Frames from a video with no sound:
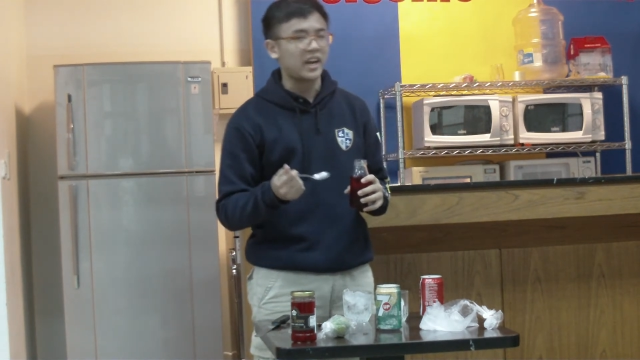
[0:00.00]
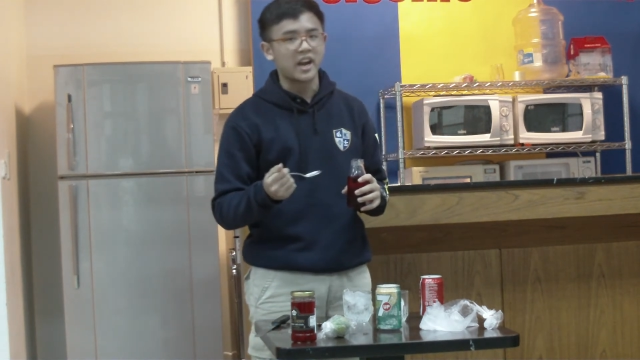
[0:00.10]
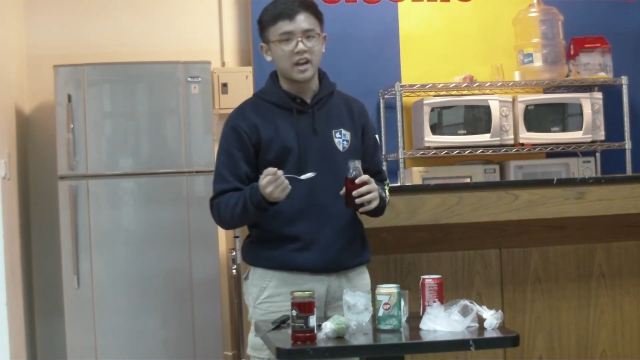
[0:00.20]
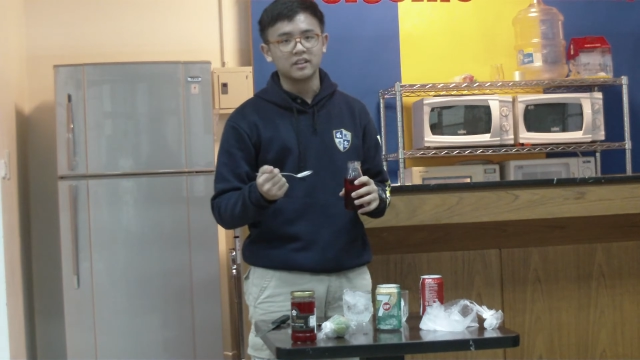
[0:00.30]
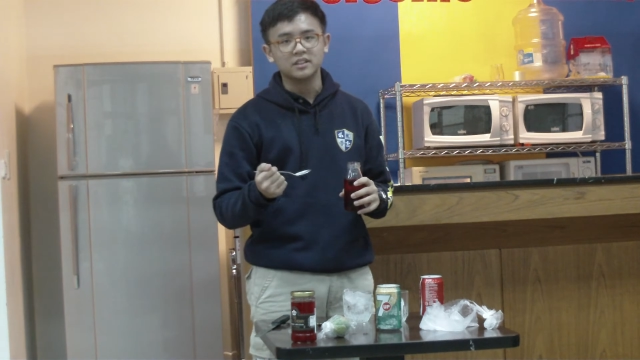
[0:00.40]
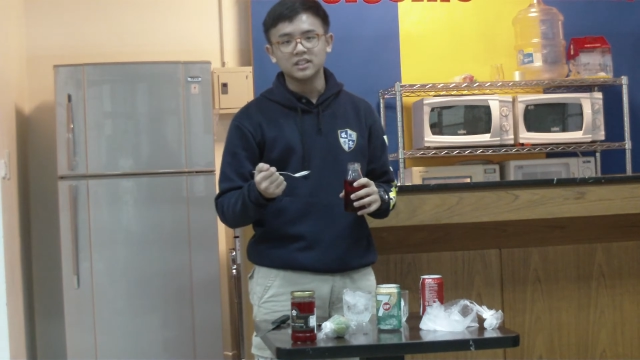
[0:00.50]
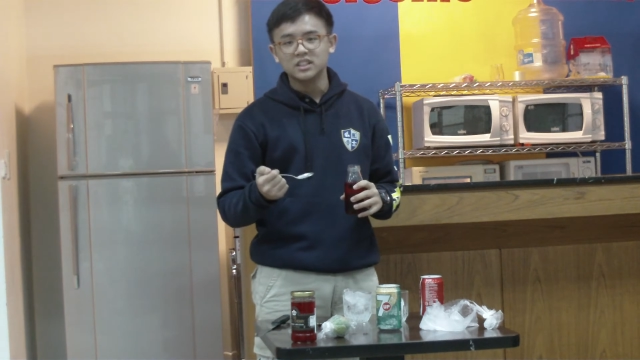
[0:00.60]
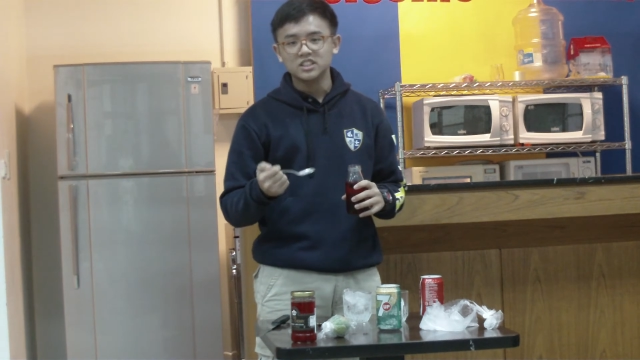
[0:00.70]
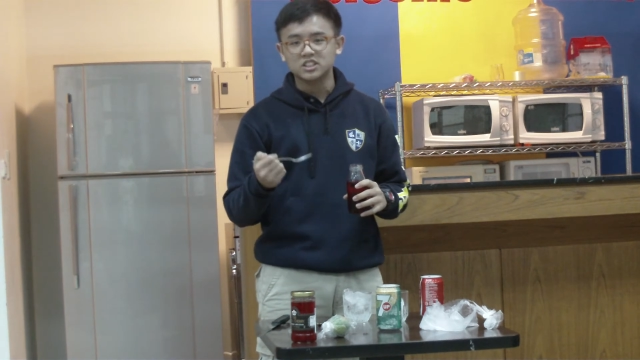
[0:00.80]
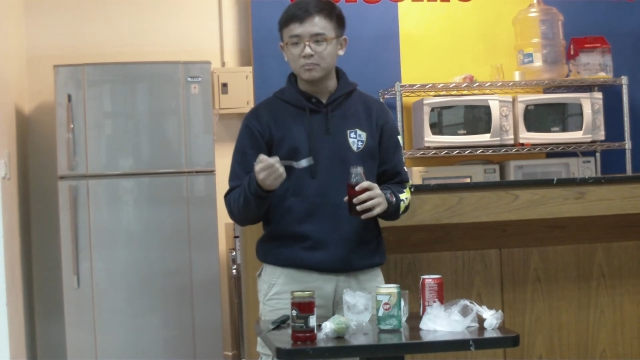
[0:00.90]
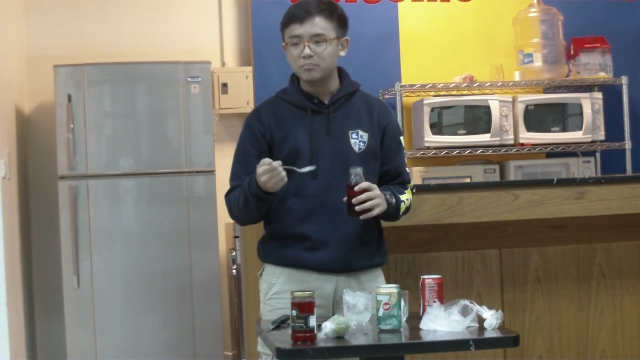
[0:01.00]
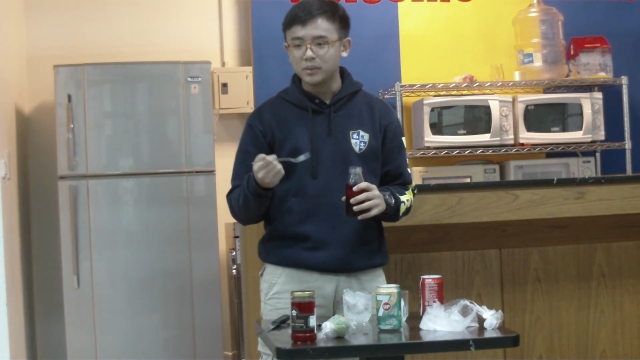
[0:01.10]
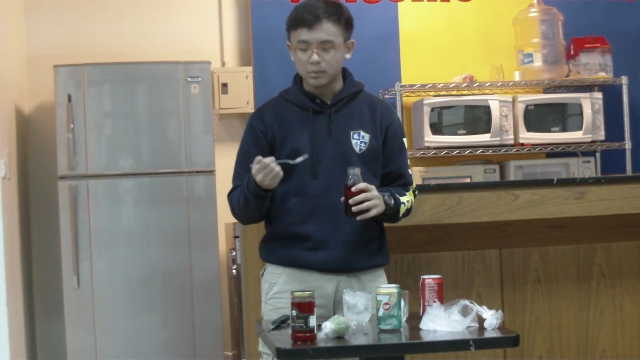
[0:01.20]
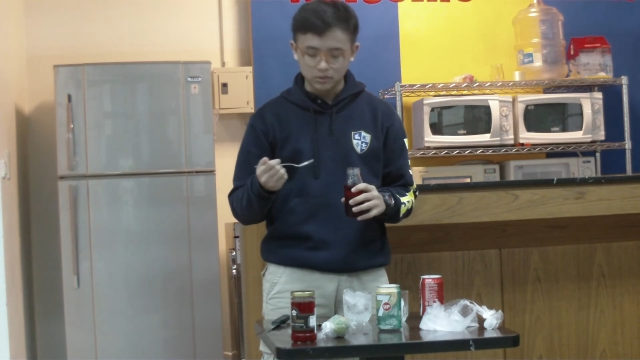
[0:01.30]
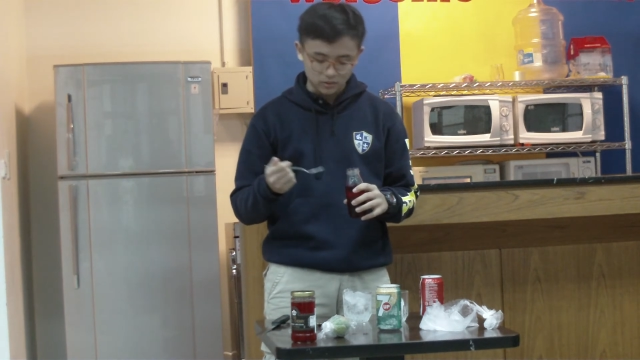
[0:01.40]
and some
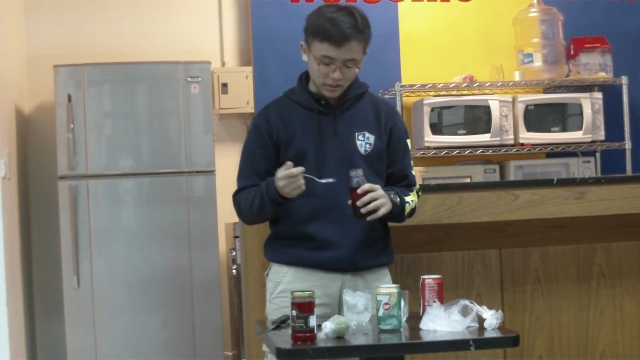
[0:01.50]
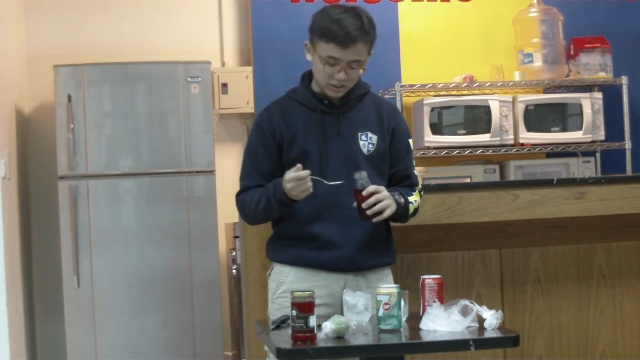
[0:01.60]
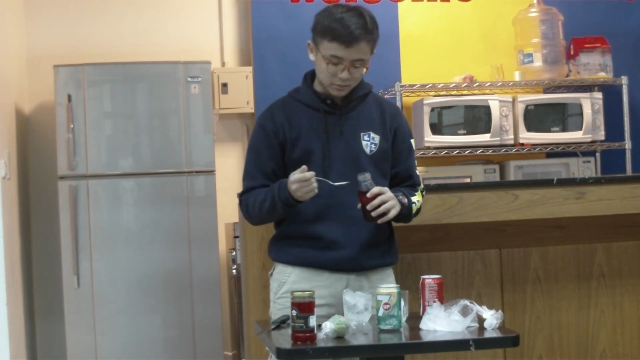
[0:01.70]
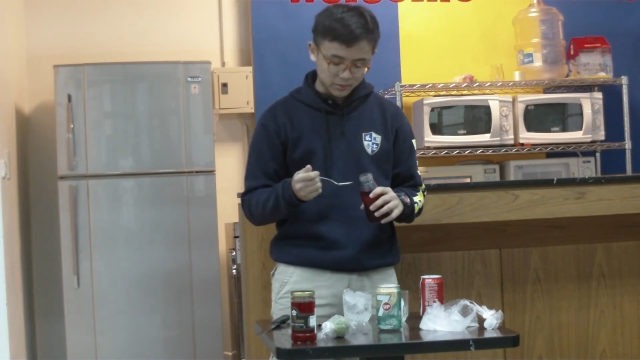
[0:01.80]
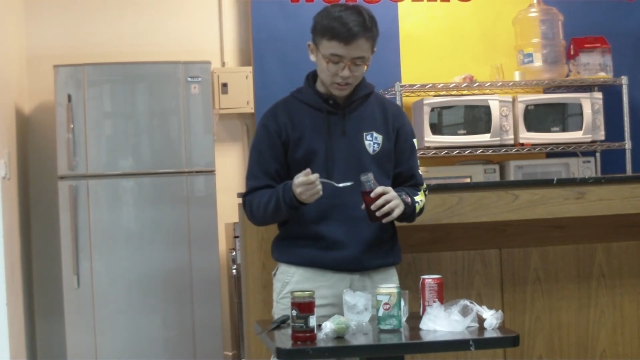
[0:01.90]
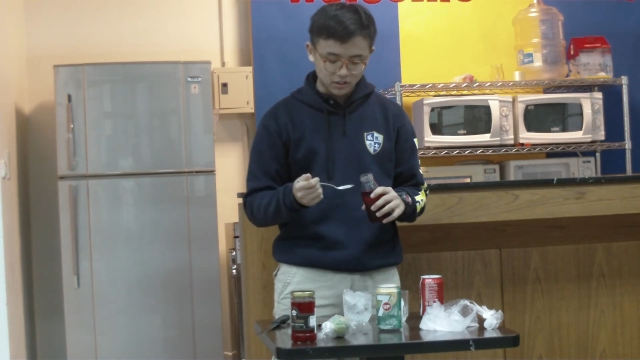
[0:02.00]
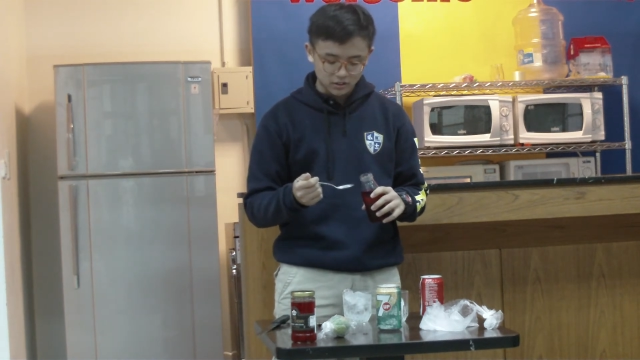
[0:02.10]
people don't like sweet.